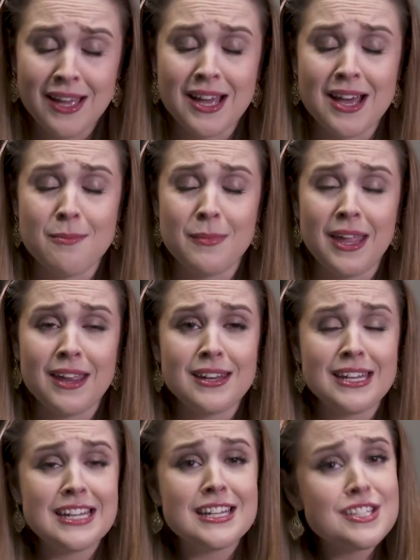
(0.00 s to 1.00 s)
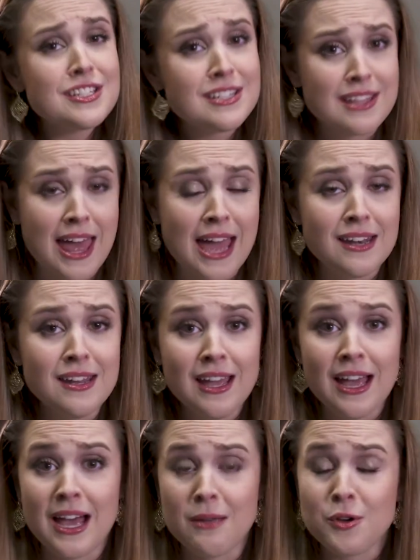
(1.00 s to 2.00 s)
And in addition to that,
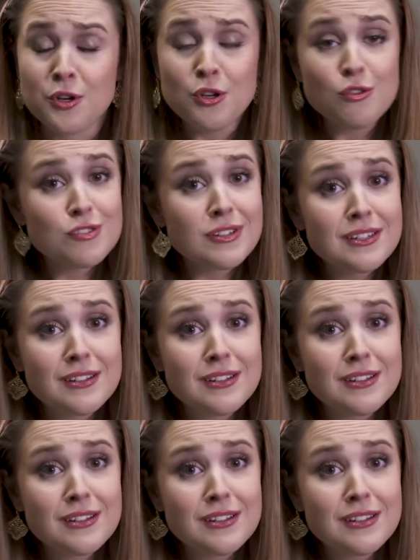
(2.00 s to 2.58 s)
you're usually